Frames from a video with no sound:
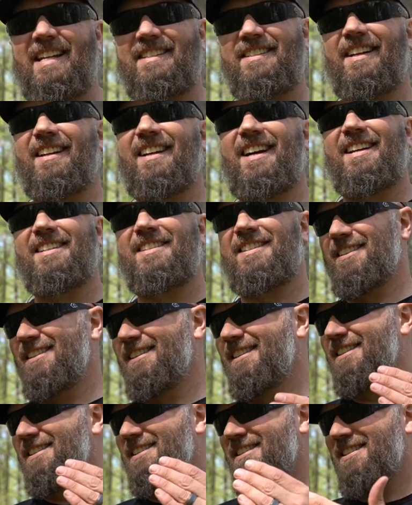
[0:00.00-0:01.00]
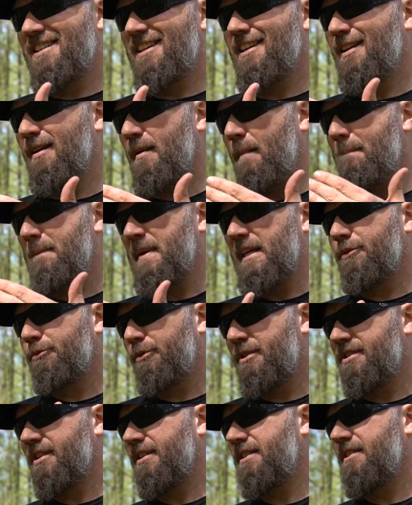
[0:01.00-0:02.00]
that's it, guys. The SIG P
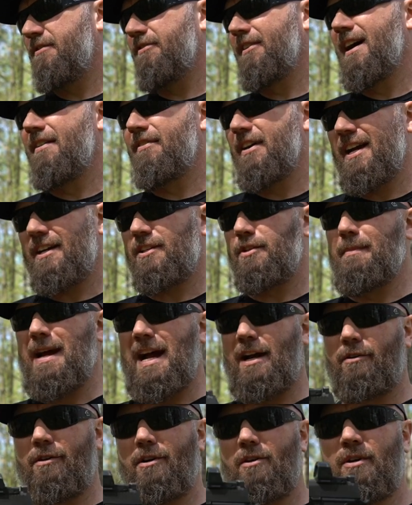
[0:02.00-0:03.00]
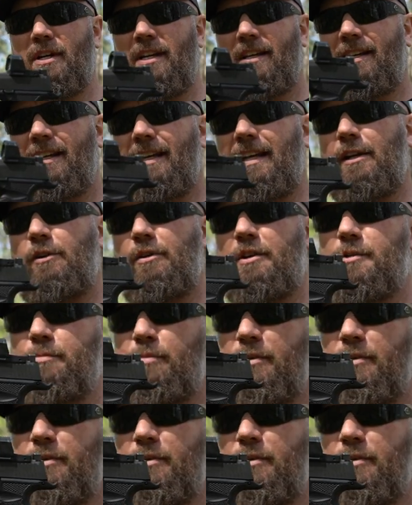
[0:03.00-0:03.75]
three sixty-five X MACRO, Icarus